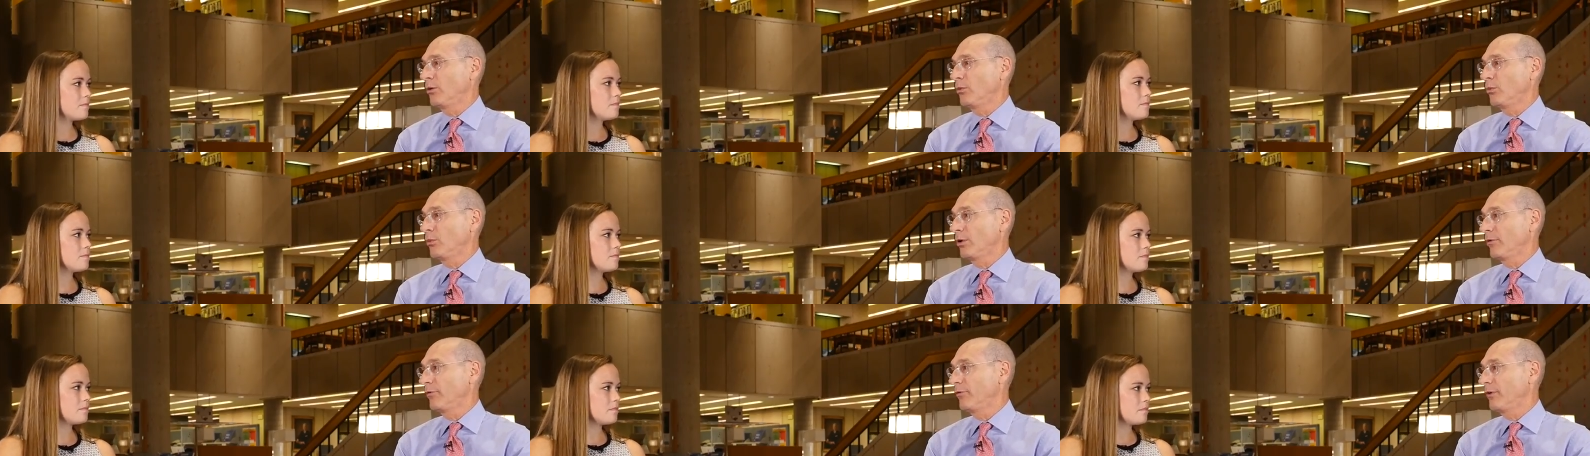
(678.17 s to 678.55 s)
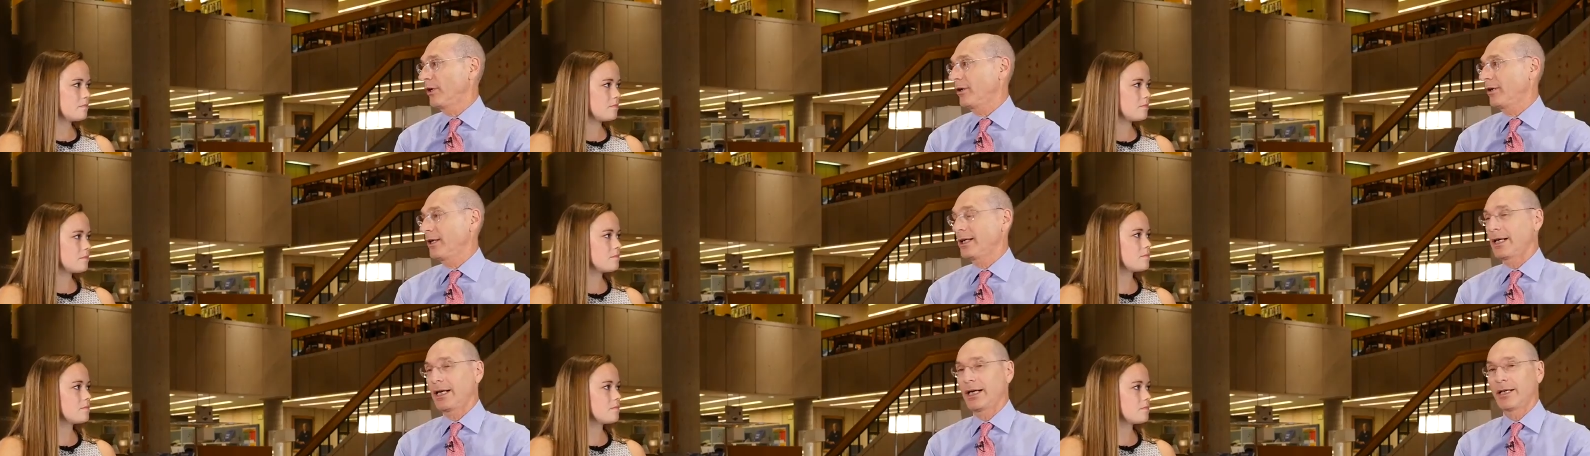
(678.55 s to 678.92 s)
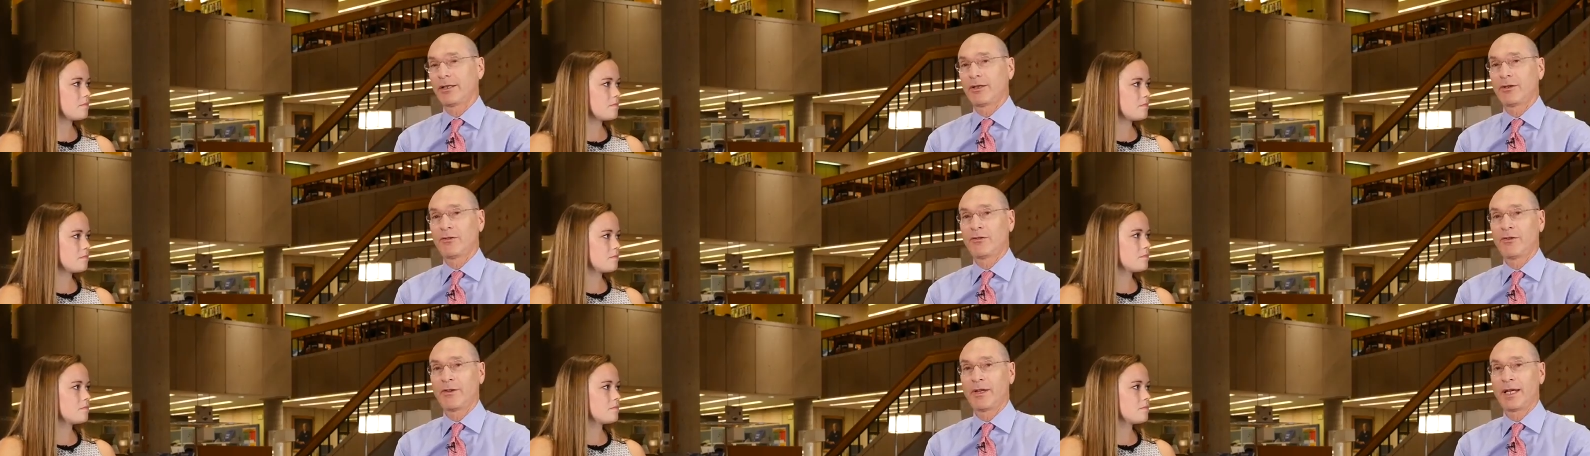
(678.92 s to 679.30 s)
Speaker 1: We're very
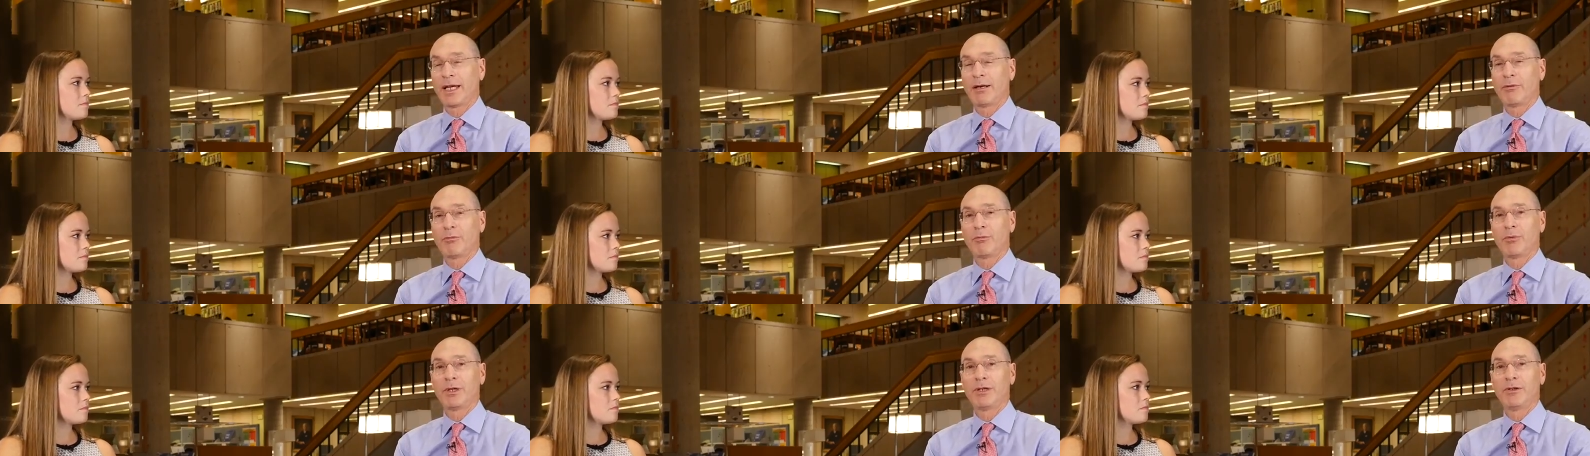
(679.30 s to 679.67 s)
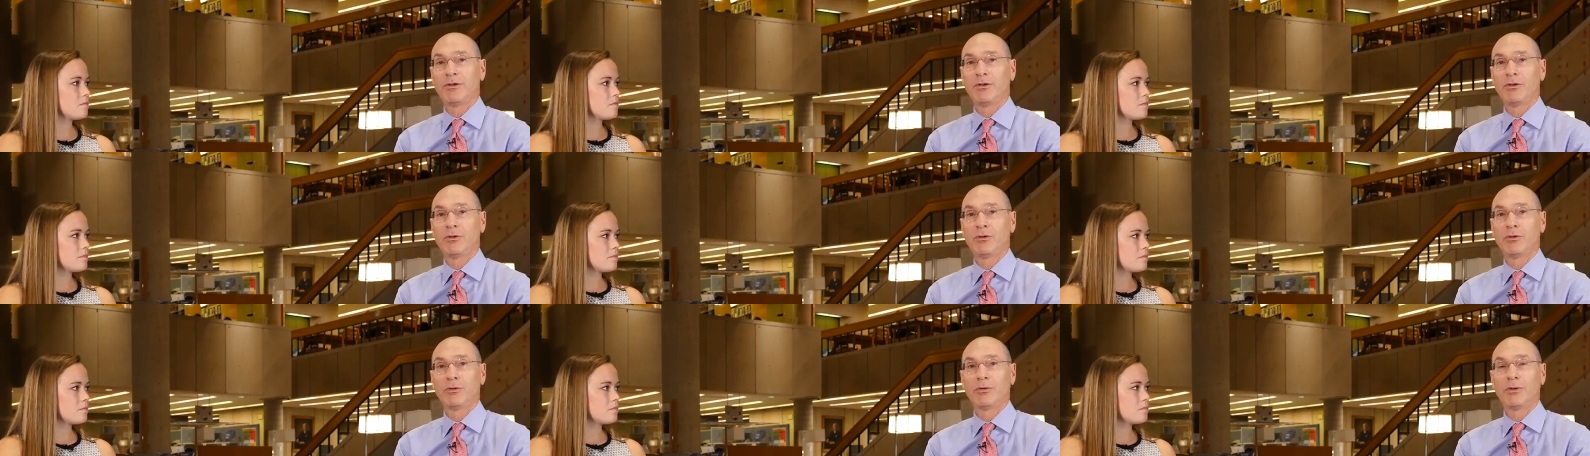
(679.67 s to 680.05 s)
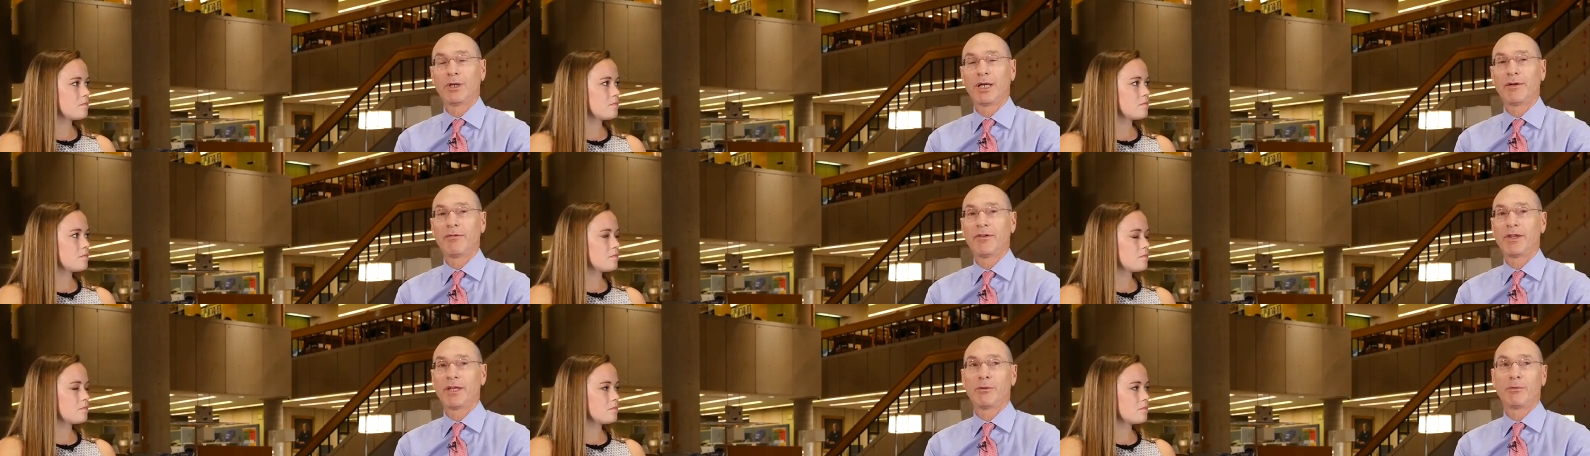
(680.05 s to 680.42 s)
cognizant of that. We do
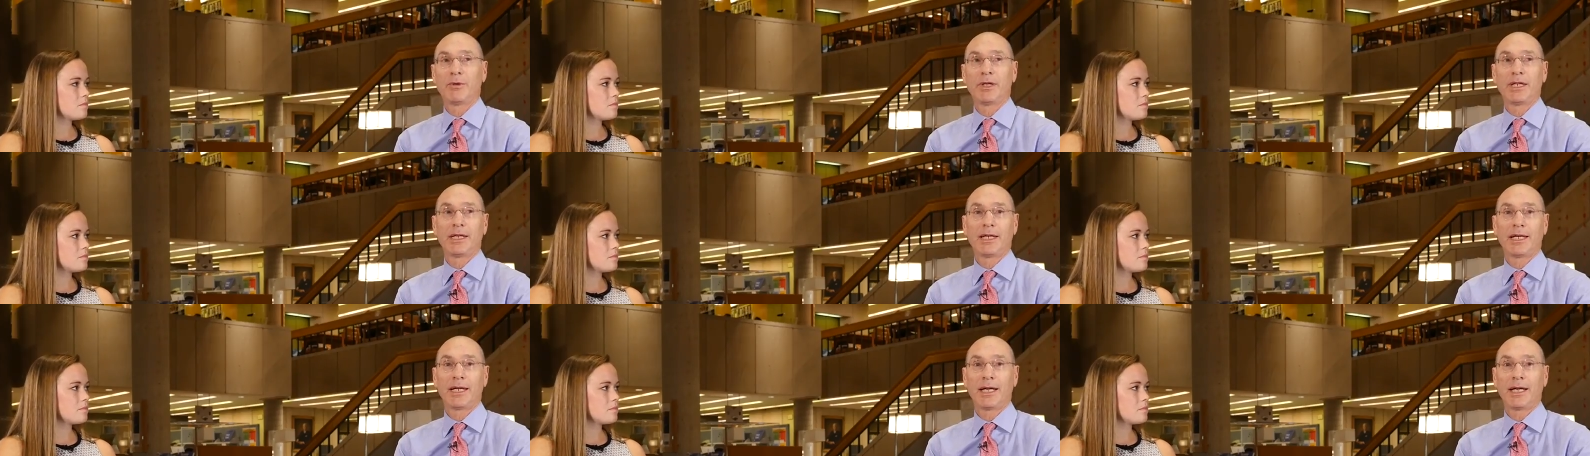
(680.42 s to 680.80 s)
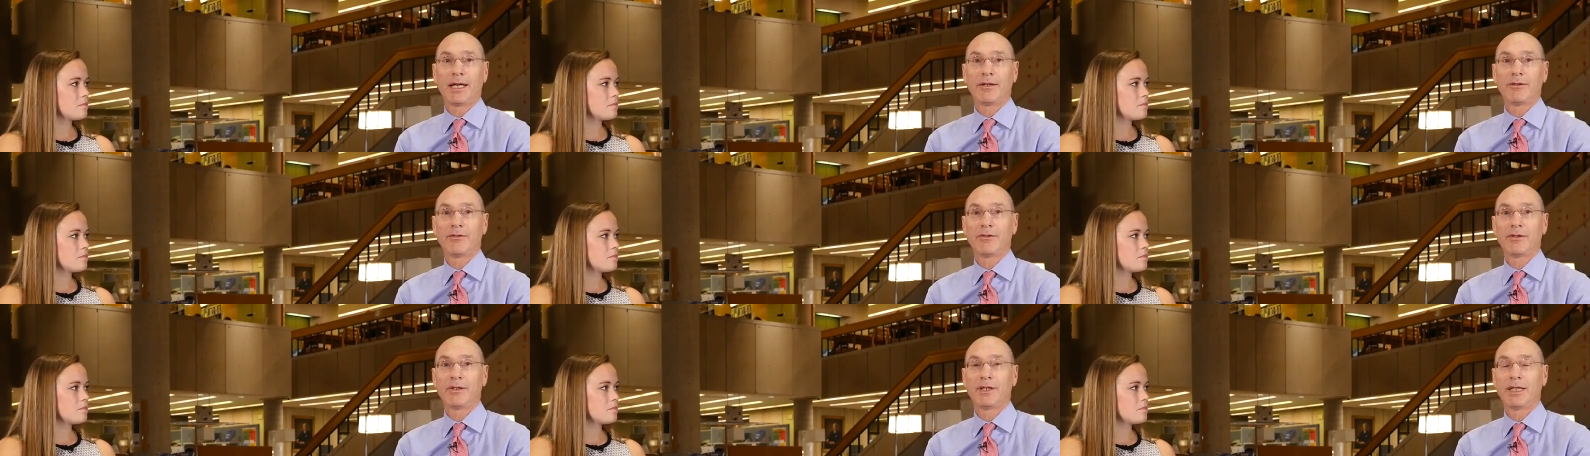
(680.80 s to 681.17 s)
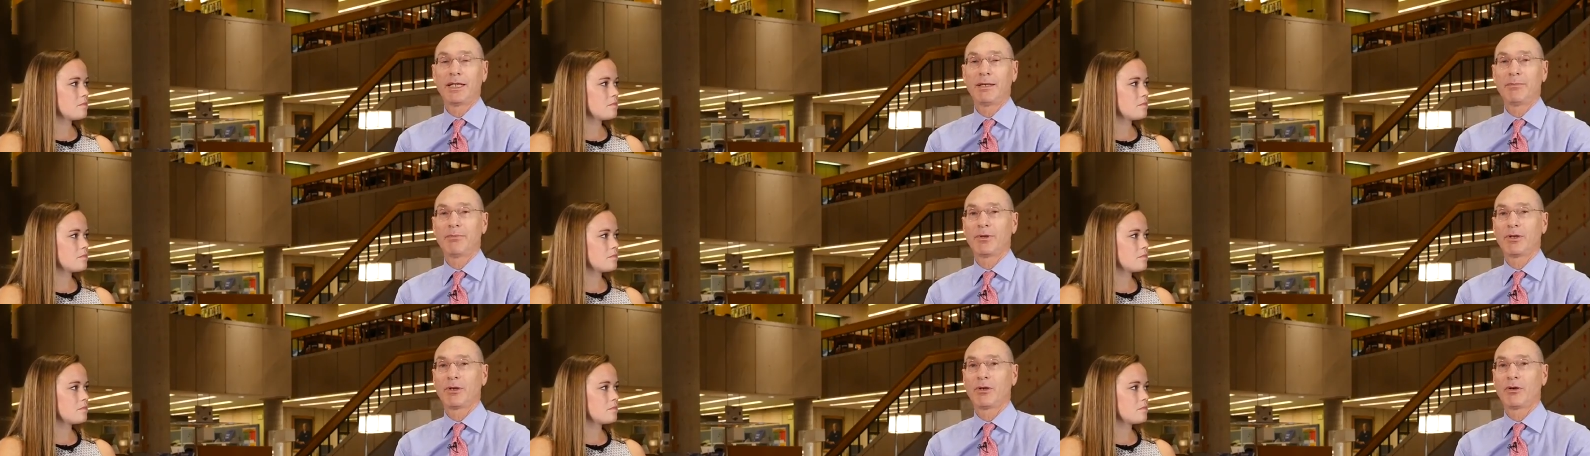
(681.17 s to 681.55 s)
everything we can to
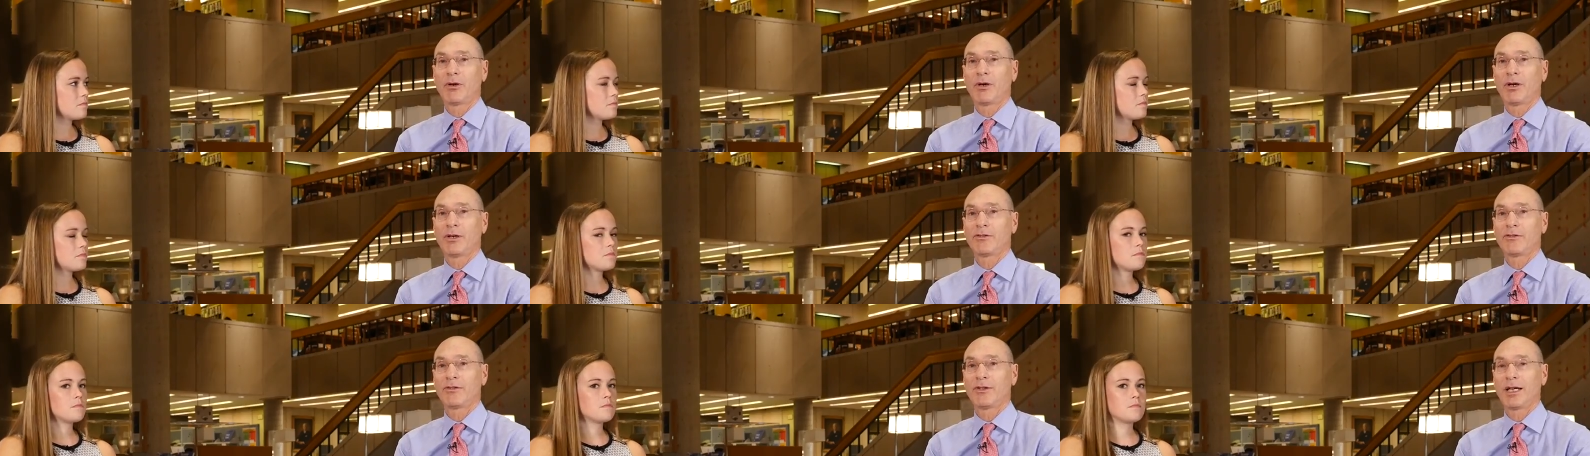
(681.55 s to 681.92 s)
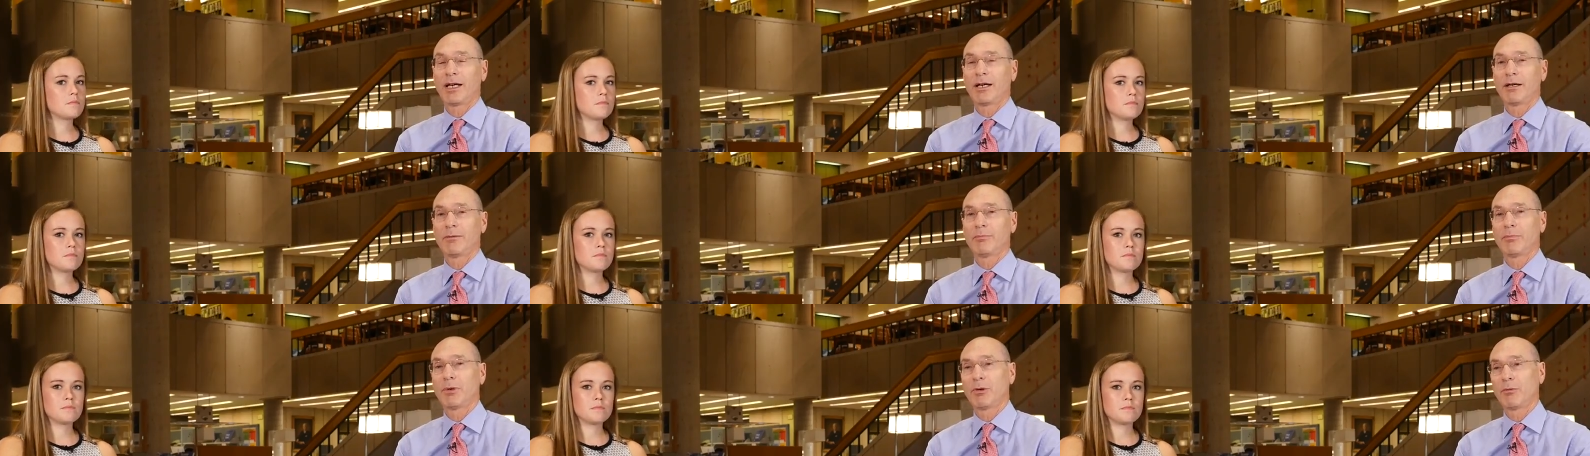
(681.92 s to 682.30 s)
keep the cost down,